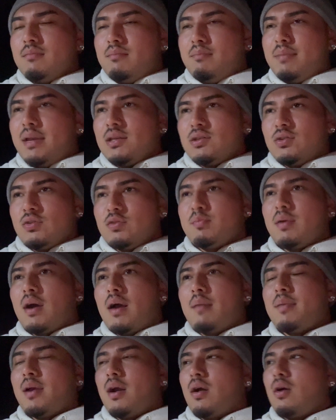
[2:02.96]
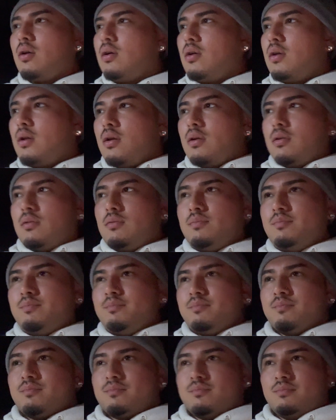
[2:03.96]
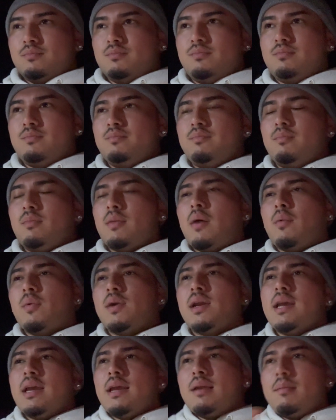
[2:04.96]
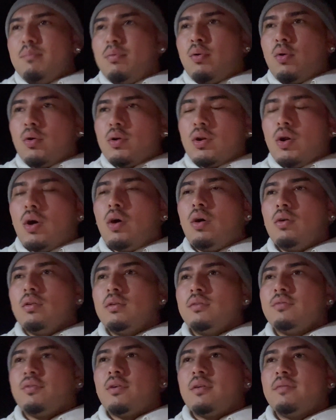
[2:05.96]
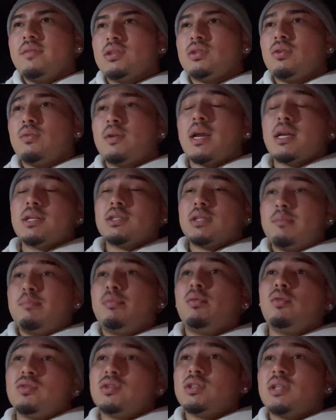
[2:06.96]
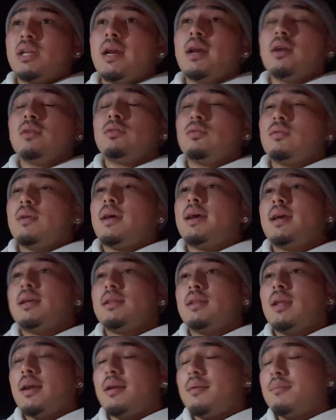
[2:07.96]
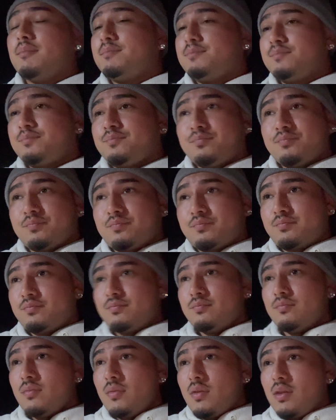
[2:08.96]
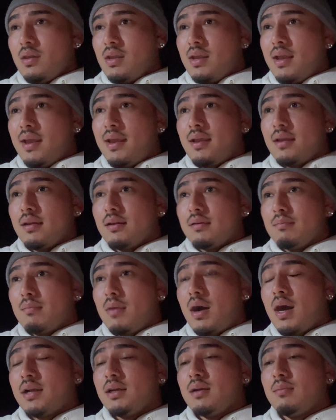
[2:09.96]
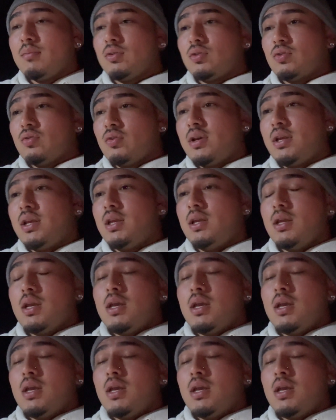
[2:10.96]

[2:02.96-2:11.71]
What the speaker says: bezels pop out, I went ahead and ported a hole in front of it so it actually pulls in air through that headlight. And mod number three